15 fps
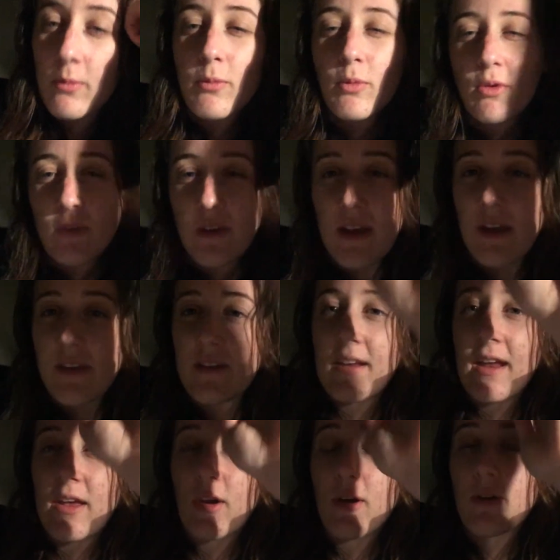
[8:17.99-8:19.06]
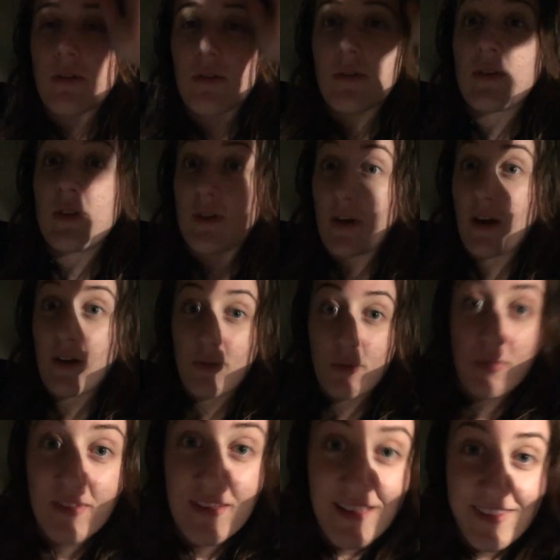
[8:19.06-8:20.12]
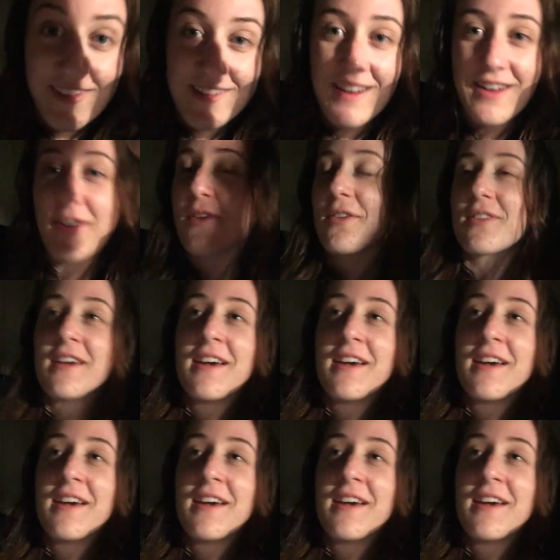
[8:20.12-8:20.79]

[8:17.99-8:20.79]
We'll see how the day goes. You guys, we'll see how the day goes.